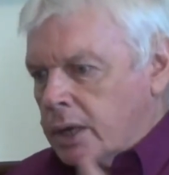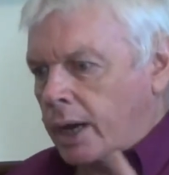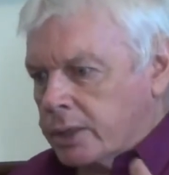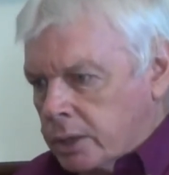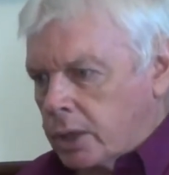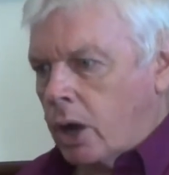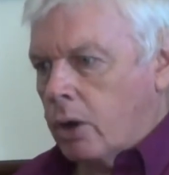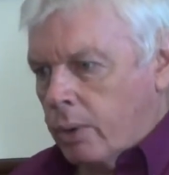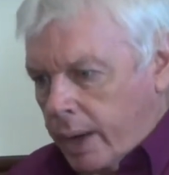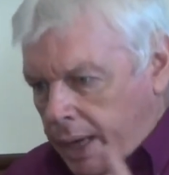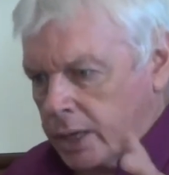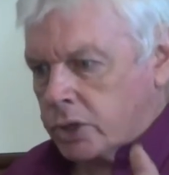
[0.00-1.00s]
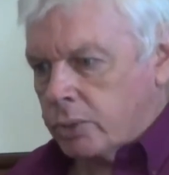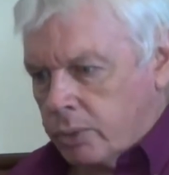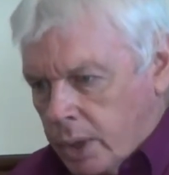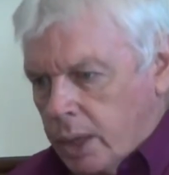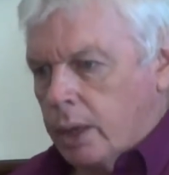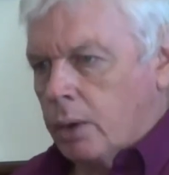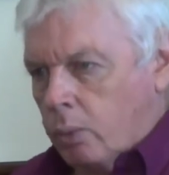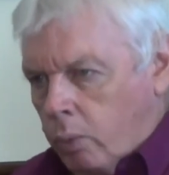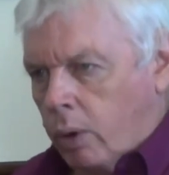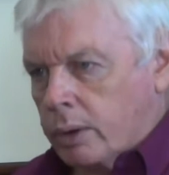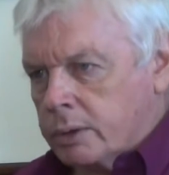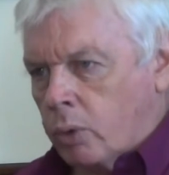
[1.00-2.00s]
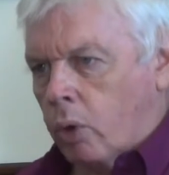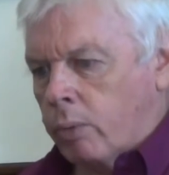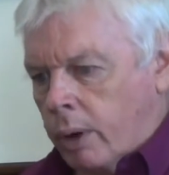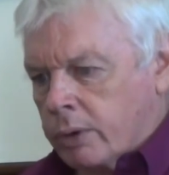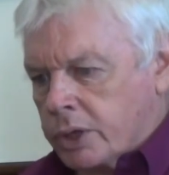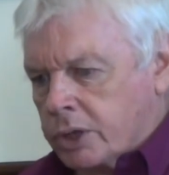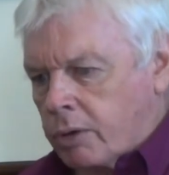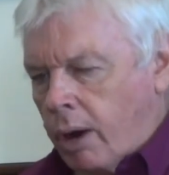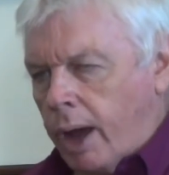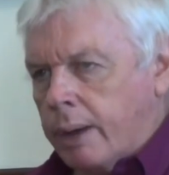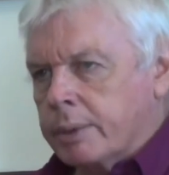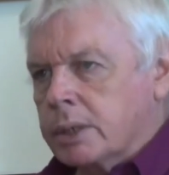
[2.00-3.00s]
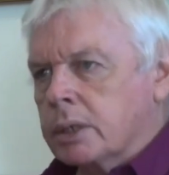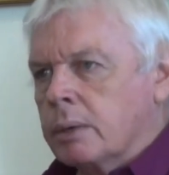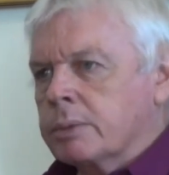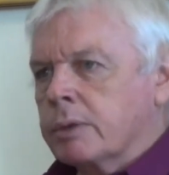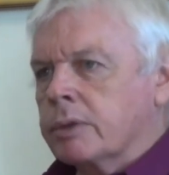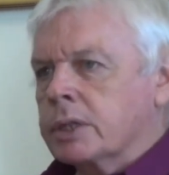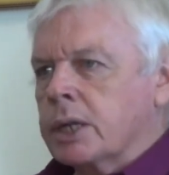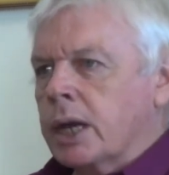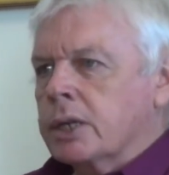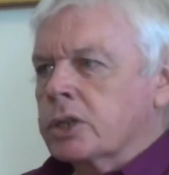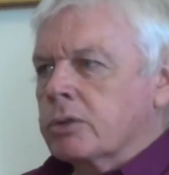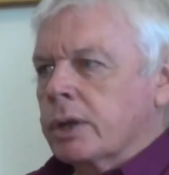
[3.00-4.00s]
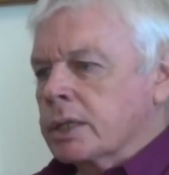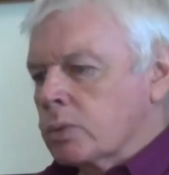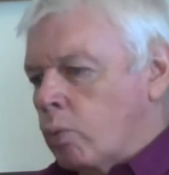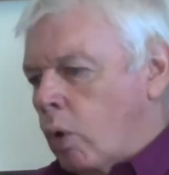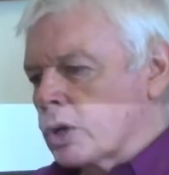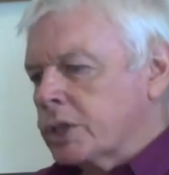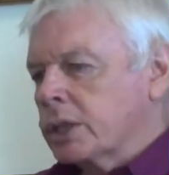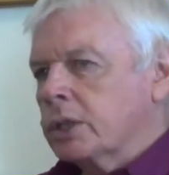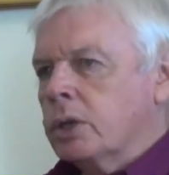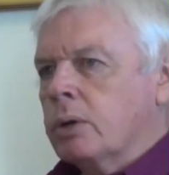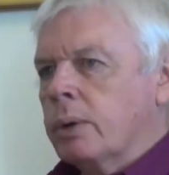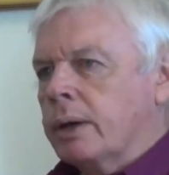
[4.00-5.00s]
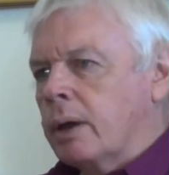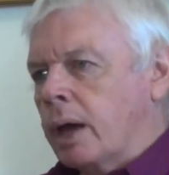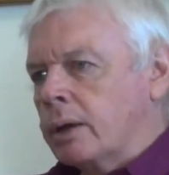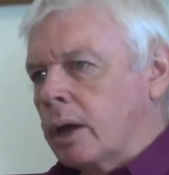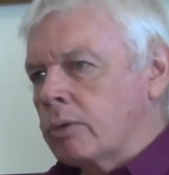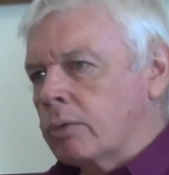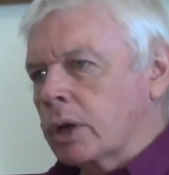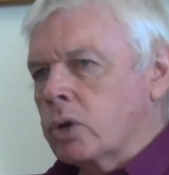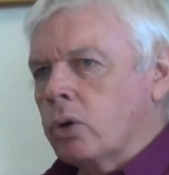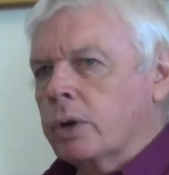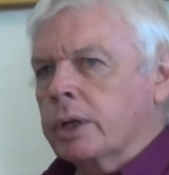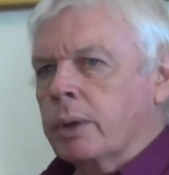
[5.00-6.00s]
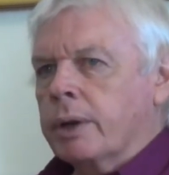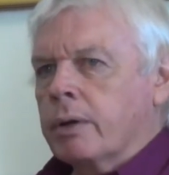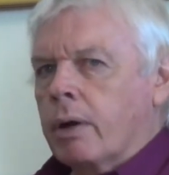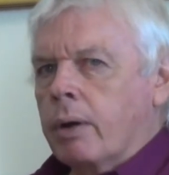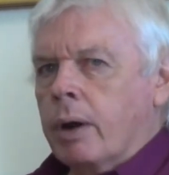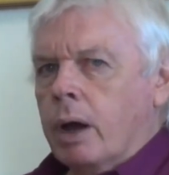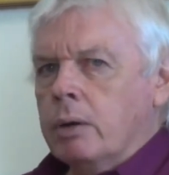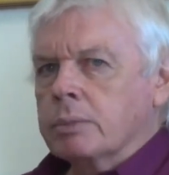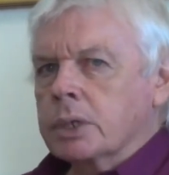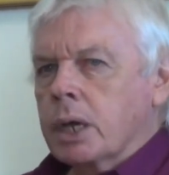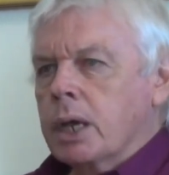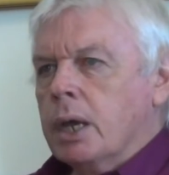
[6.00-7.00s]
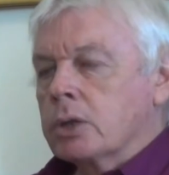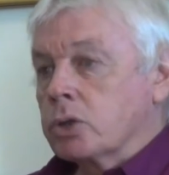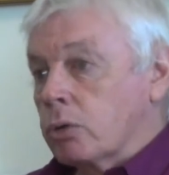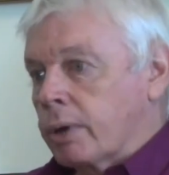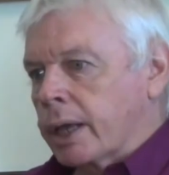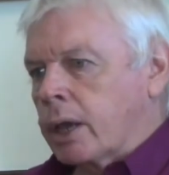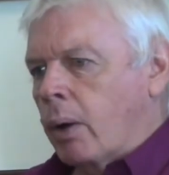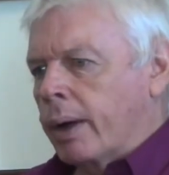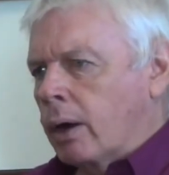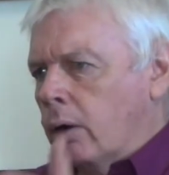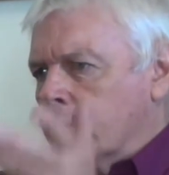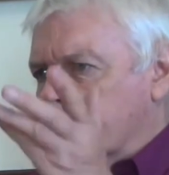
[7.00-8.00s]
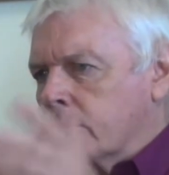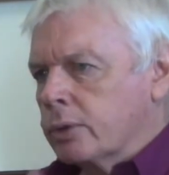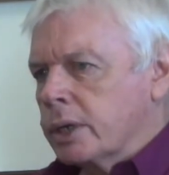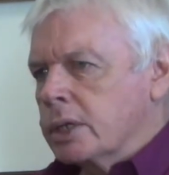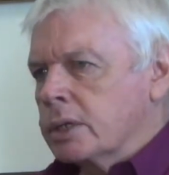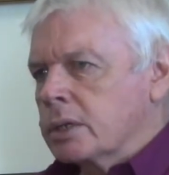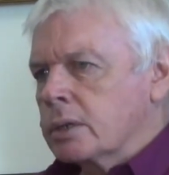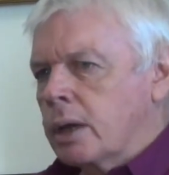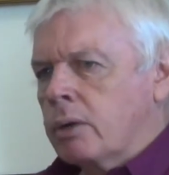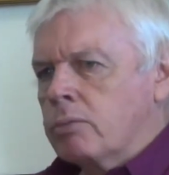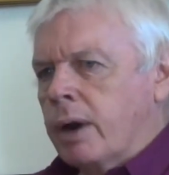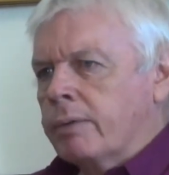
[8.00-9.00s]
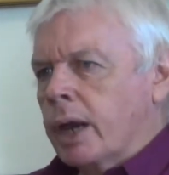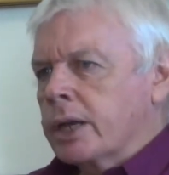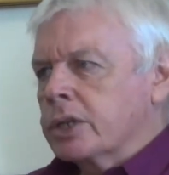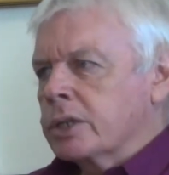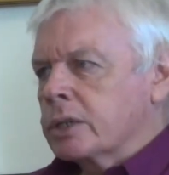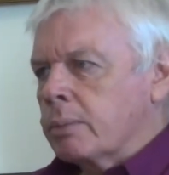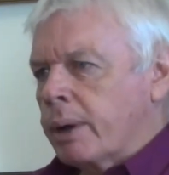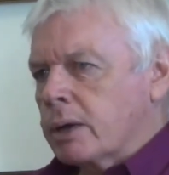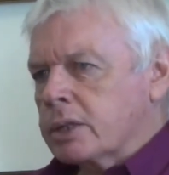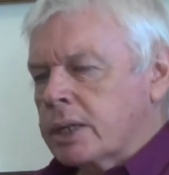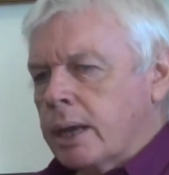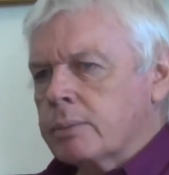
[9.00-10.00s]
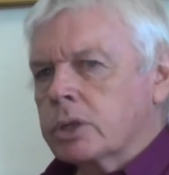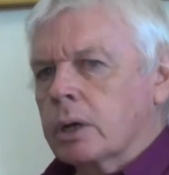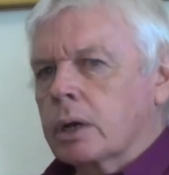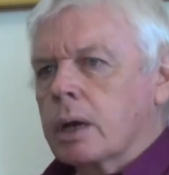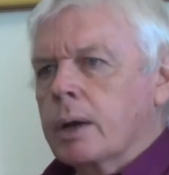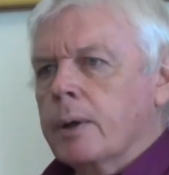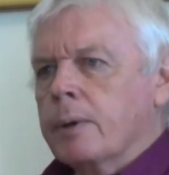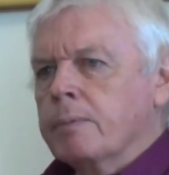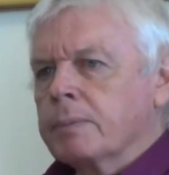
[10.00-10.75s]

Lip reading: They're designed to go into what Orwell described in terms of the telescreens, watching you and recording you in your own homes. It's already going on through these revelations about Samsung.